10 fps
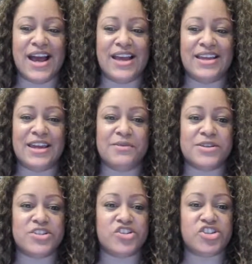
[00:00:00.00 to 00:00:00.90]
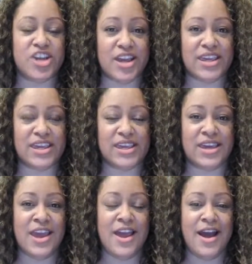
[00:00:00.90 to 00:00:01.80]
it was
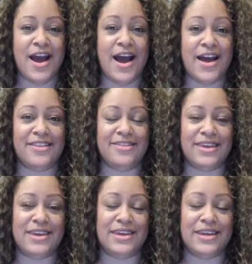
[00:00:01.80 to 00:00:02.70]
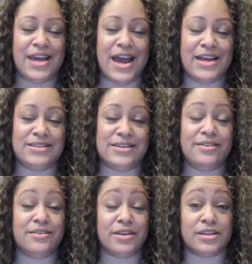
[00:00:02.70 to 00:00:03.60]
Chucky, the
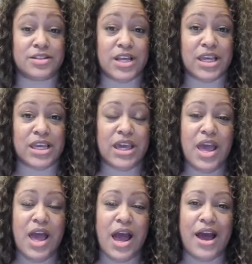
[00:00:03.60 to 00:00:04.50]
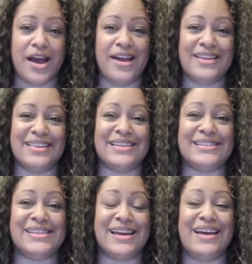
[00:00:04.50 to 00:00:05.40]
serial killer Chucky, the
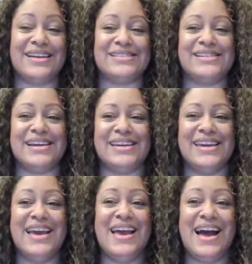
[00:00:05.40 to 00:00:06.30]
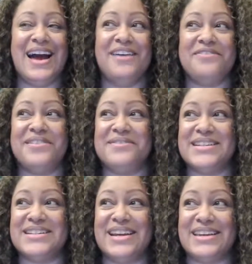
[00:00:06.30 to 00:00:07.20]
psychotic Chucky from
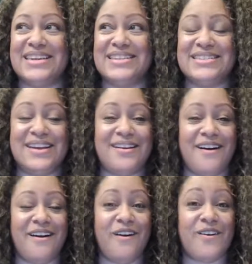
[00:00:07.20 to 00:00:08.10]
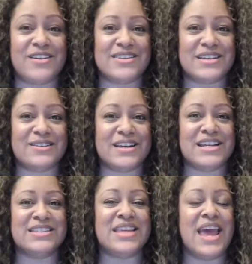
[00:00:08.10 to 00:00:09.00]
the Chucky horror
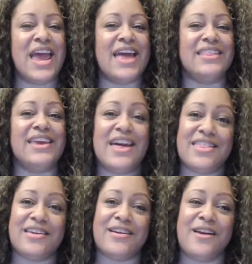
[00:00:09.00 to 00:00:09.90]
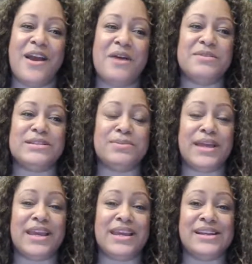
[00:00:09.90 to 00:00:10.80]
series. And the other was
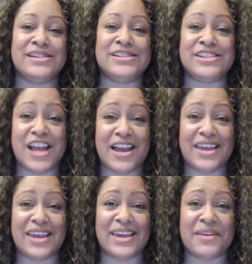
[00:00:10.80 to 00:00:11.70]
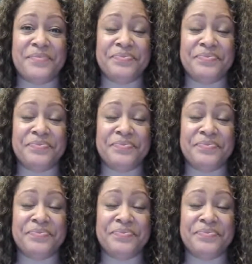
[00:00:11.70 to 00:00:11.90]
playing as Chucky